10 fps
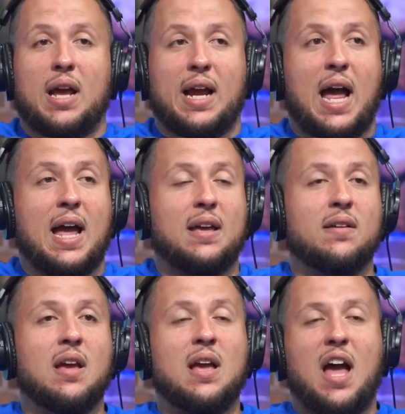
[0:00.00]
Like
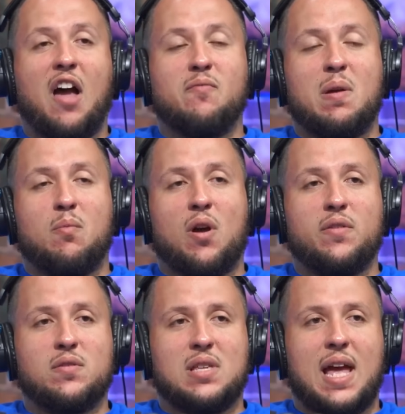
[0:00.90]
I've met
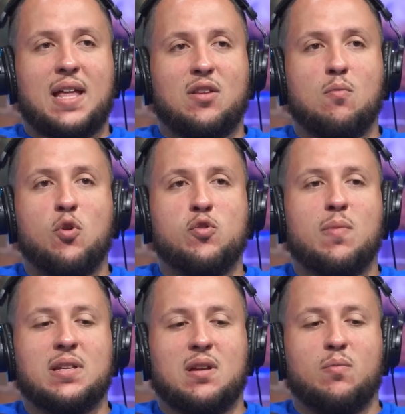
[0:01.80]
brothers that their
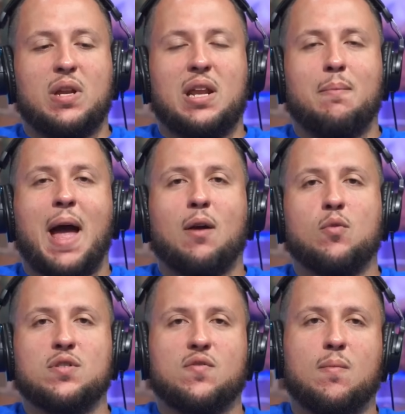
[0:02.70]
Mojuba is completely
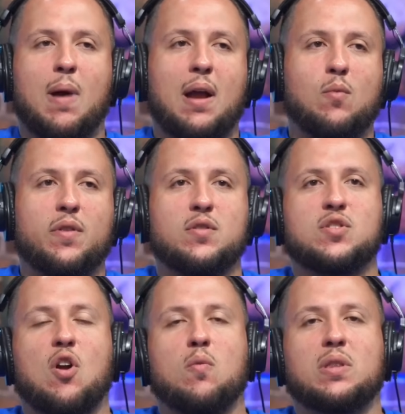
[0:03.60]
backwards from mine, where they'll
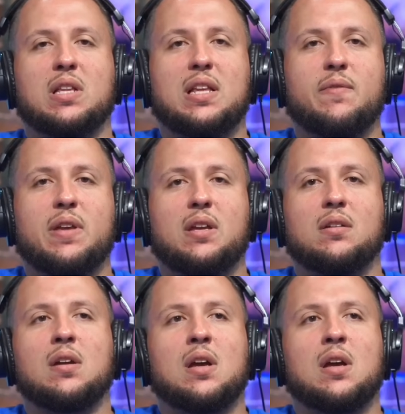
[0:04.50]
start with the living,